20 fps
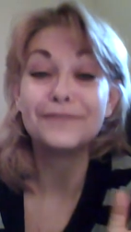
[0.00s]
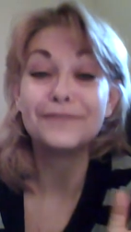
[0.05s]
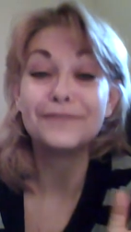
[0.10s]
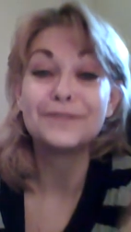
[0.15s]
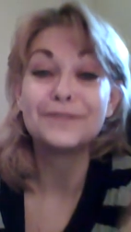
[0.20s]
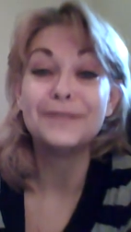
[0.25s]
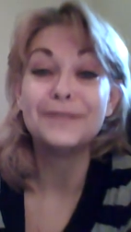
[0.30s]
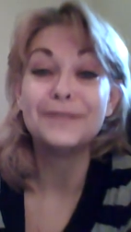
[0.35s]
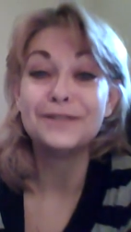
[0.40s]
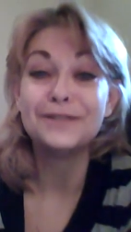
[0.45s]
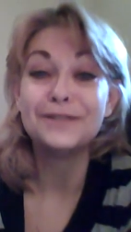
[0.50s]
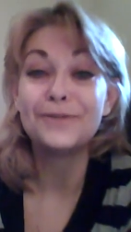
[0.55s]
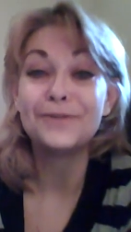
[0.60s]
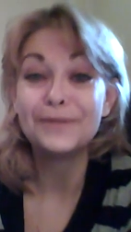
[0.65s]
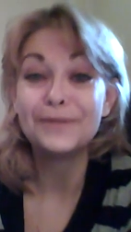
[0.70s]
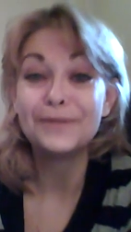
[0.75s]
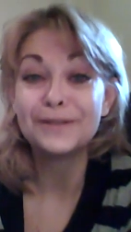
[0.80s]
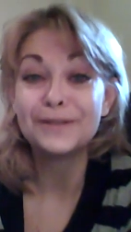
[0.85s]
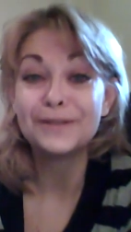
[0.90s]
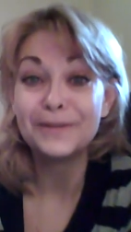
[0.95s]
which means you're
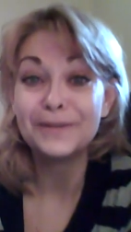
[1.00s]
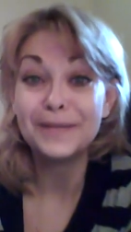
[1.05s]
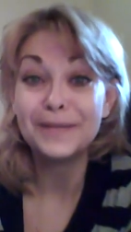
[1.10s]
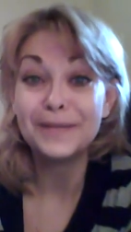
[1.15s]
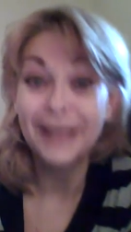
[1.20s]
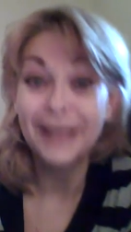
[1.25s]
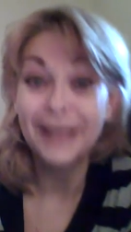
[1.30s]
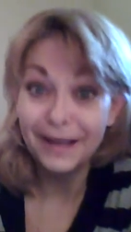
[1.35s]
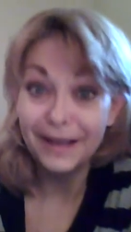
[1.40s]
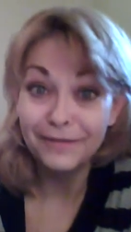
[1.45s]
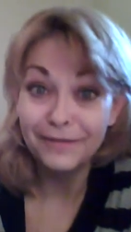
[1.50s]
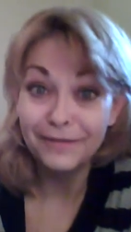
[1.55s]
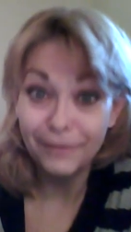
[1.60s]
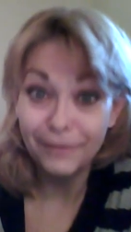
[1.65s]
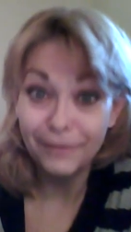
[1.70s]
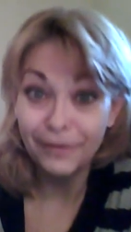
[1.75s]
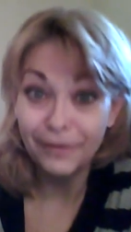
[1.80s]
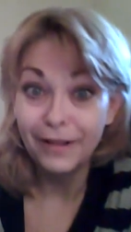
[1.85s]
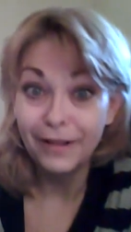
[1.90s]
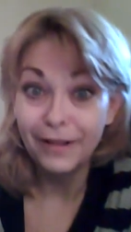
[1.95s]
always going to be
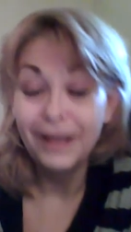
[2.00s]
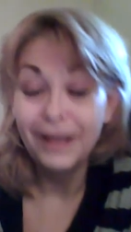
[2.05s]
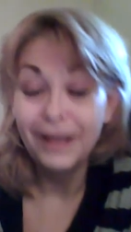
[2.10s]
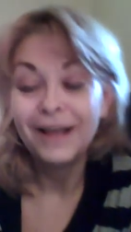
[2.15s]
hateful.